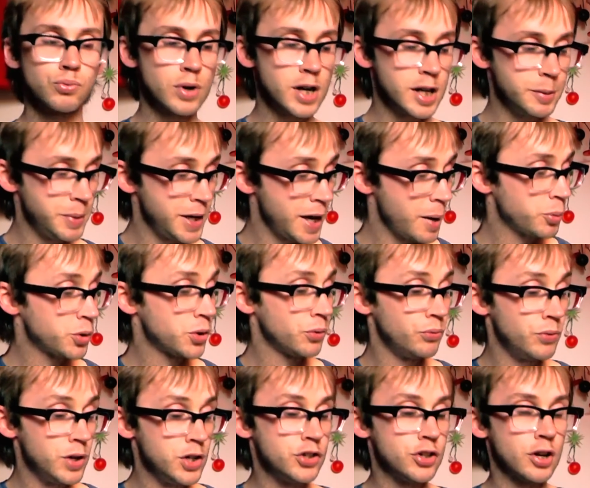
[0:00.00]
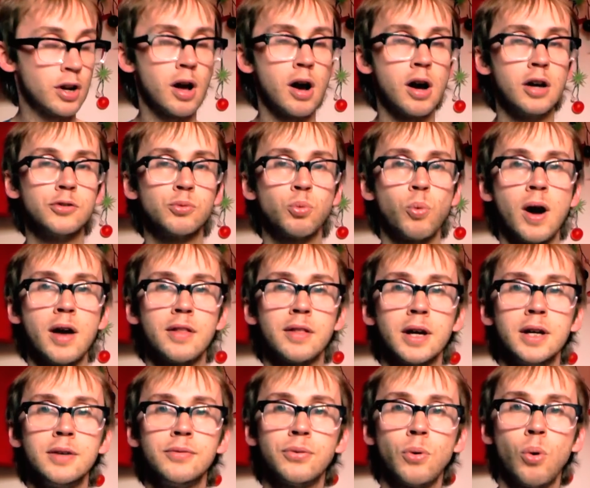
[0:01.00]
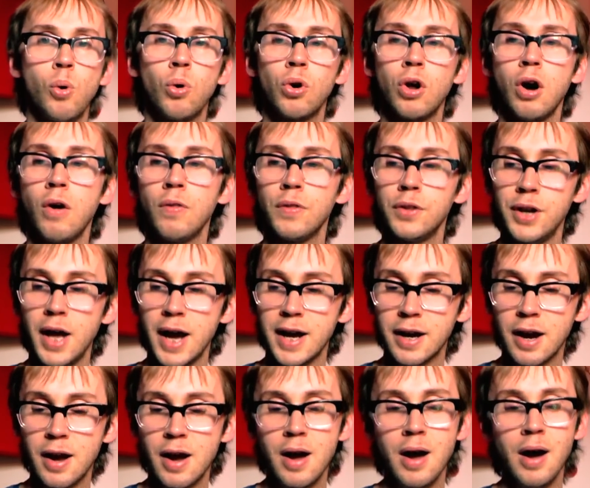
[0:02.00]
Really be able to visualize where they fall on the neck,